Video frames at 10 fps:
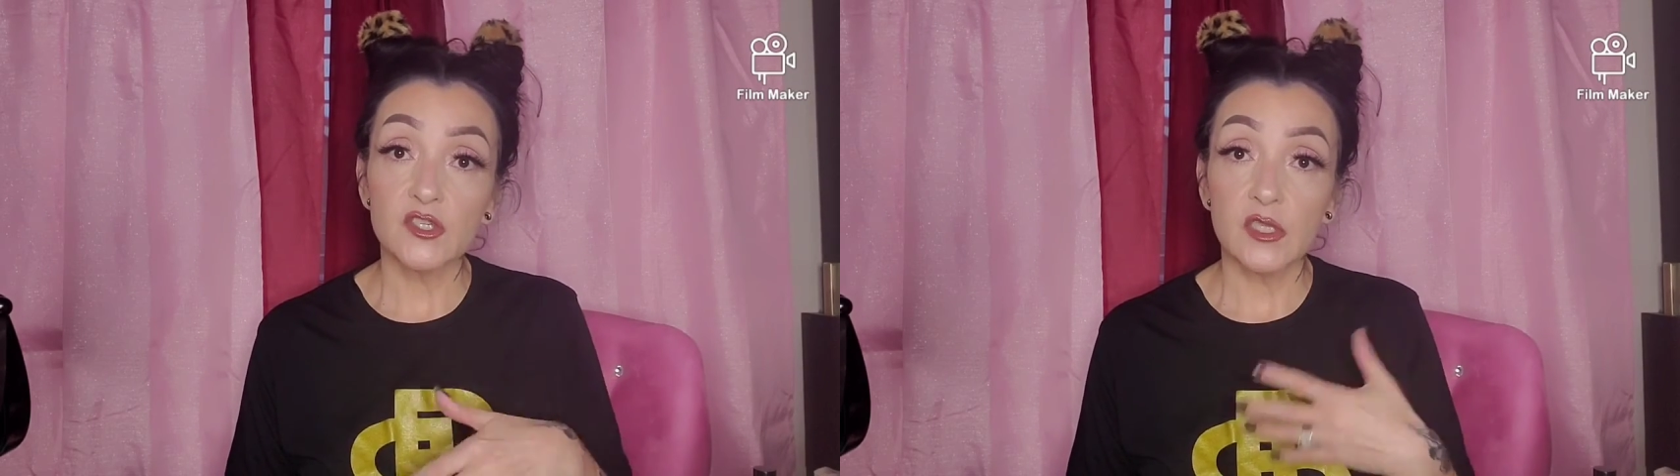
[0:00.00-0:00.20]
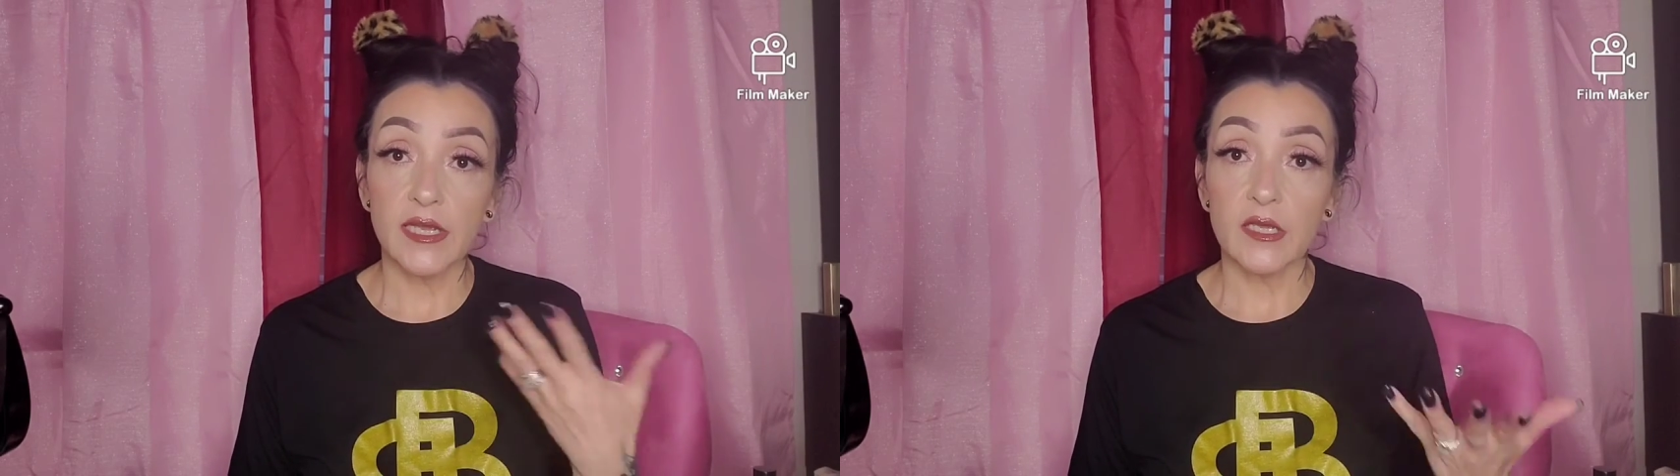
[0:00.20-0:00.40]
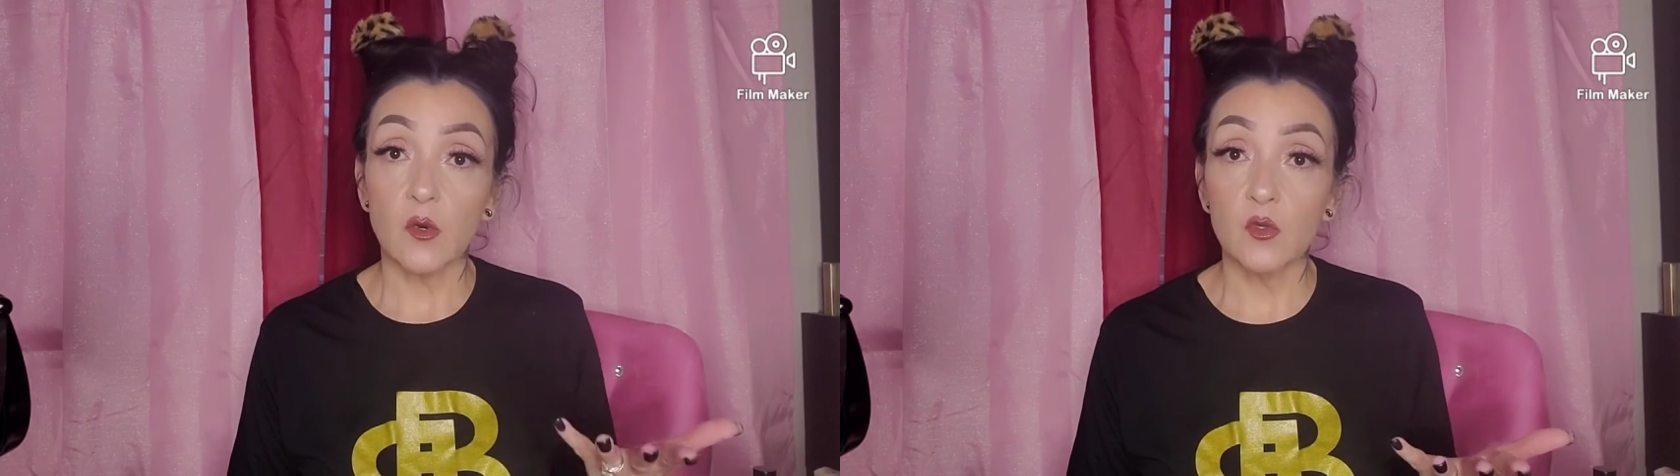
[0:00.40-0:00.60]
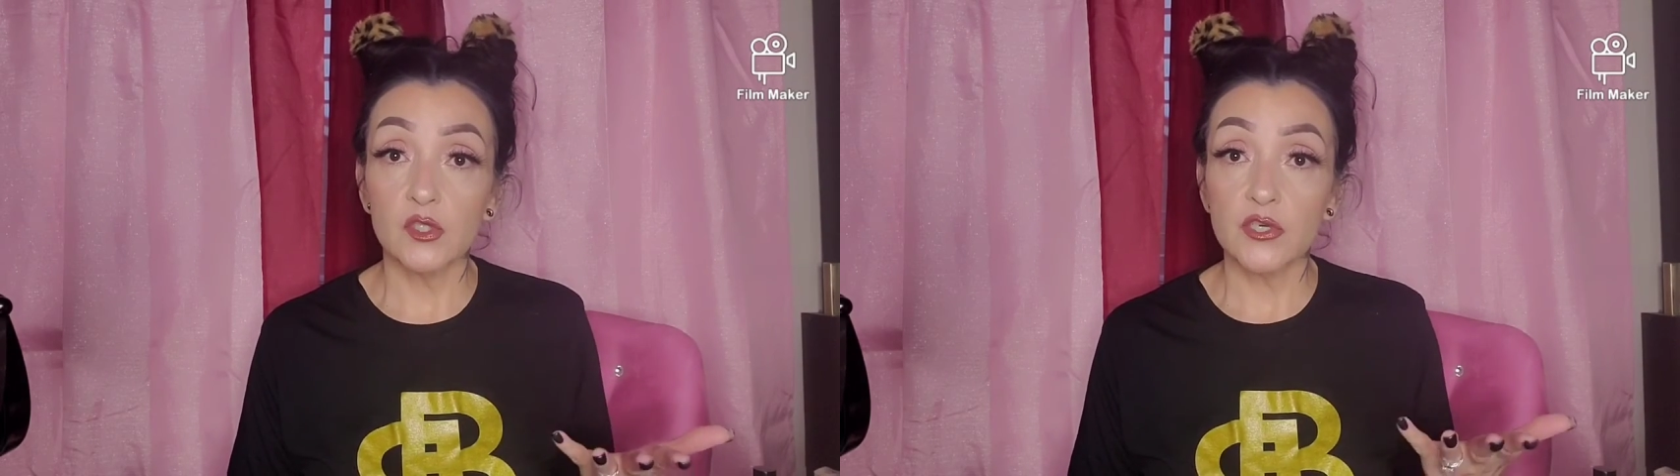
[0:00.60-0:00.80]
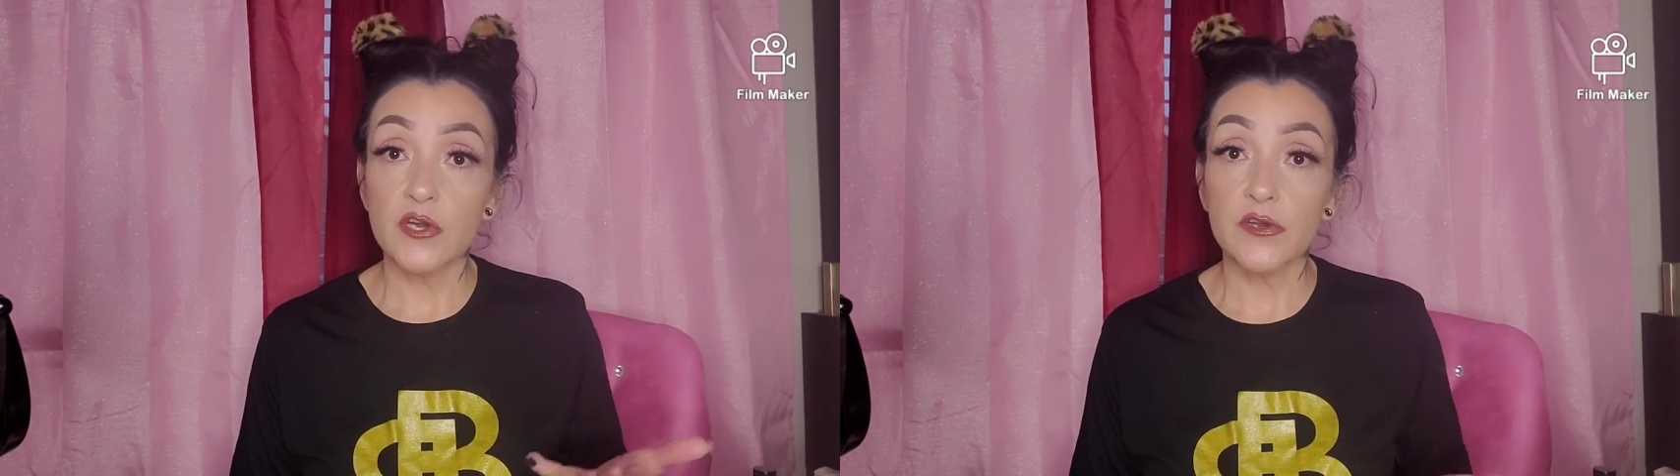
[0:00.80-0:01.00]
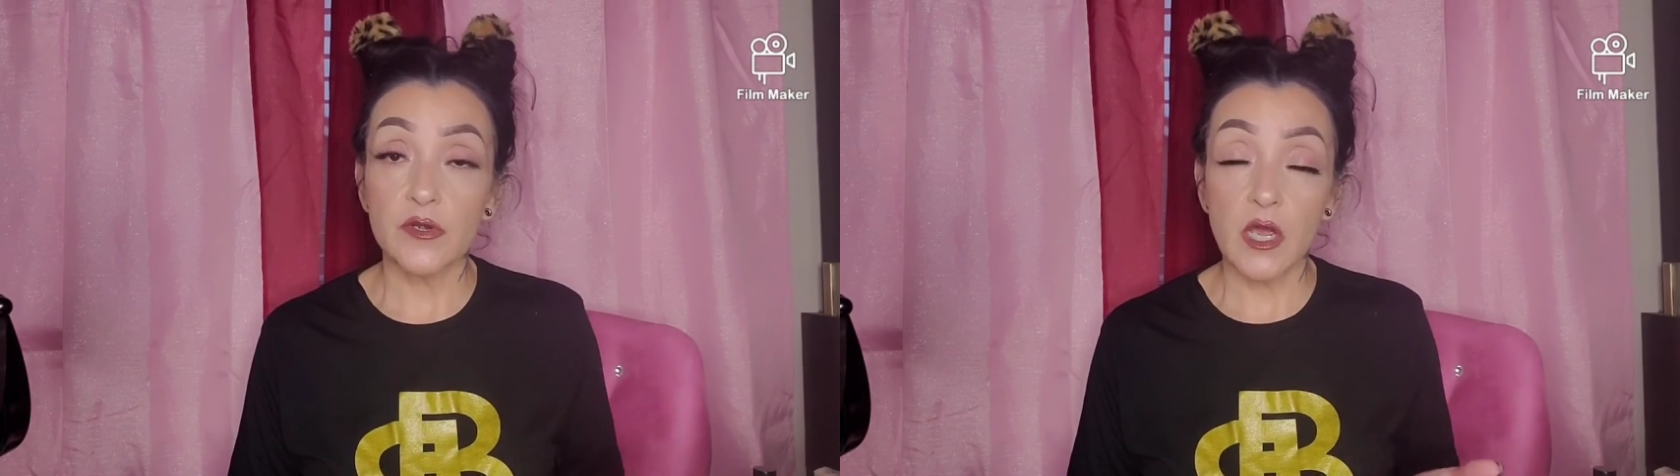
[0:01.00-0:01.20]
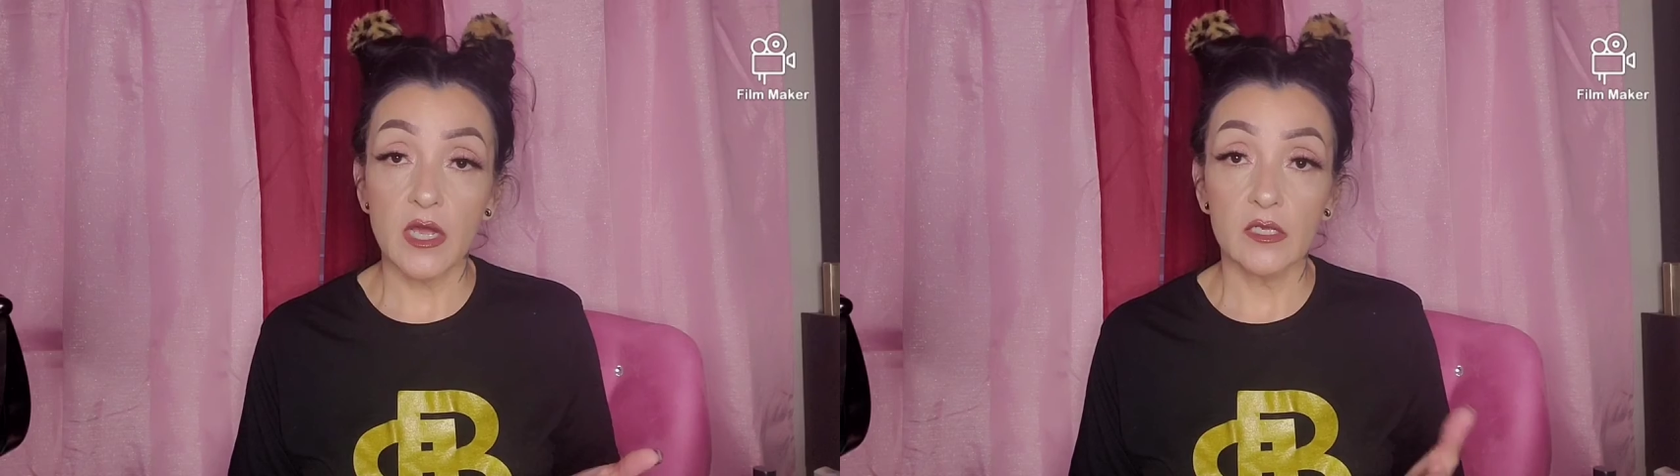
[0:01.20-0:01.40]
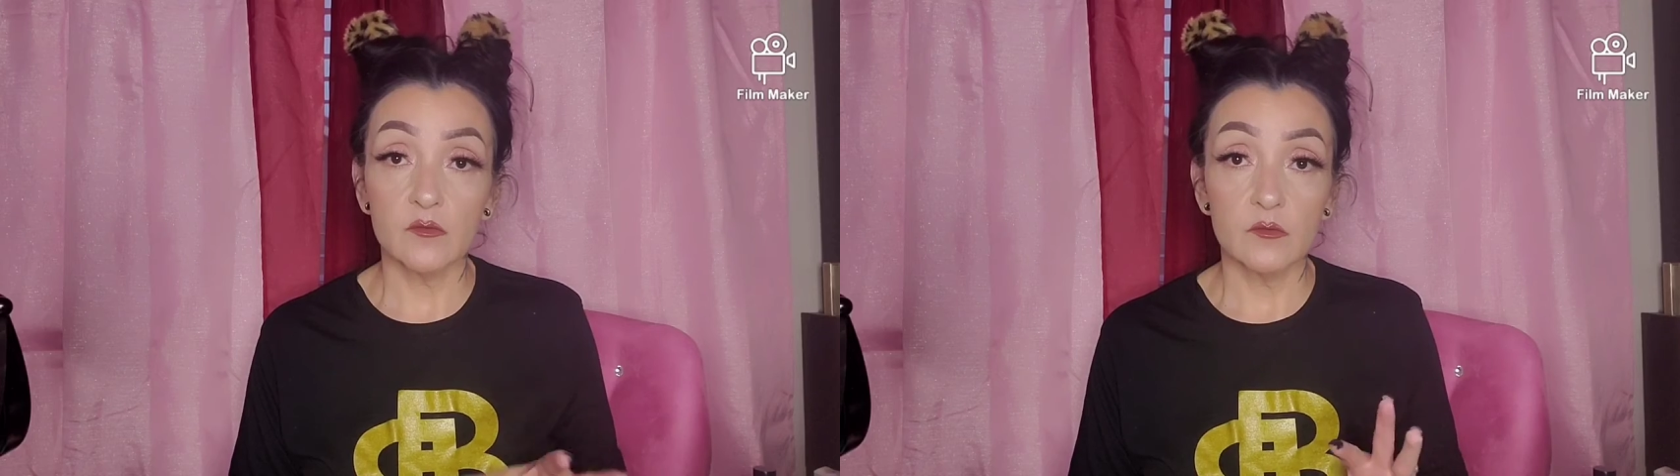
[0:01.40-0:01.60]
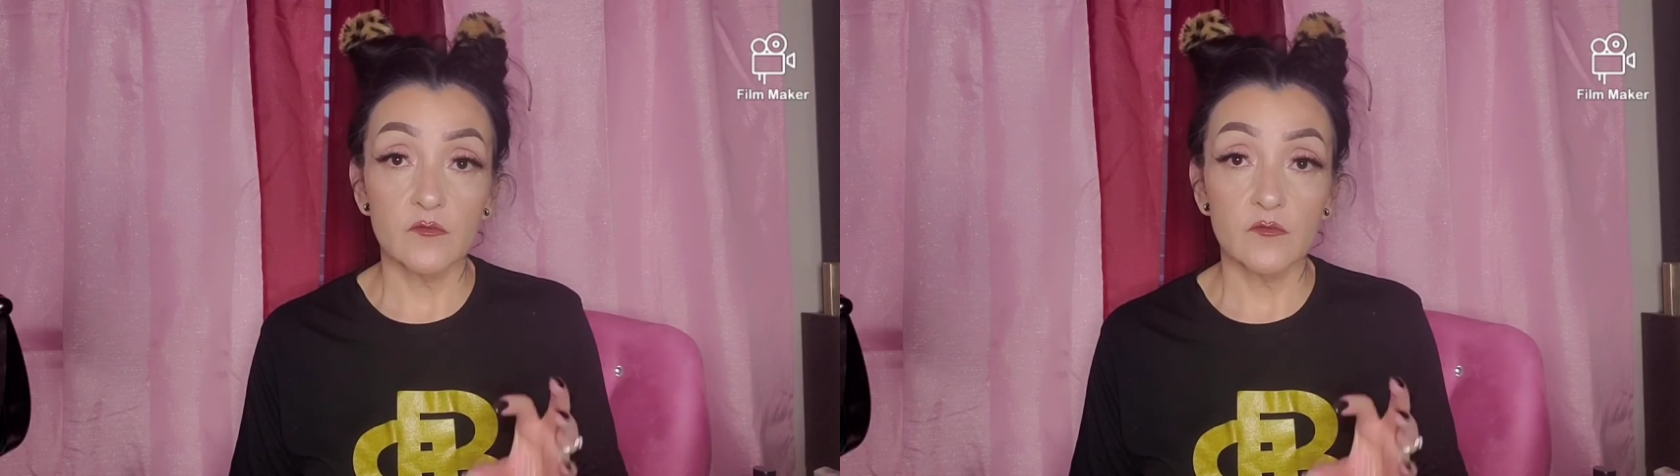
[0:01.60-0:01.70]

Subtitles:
you're like older and you're not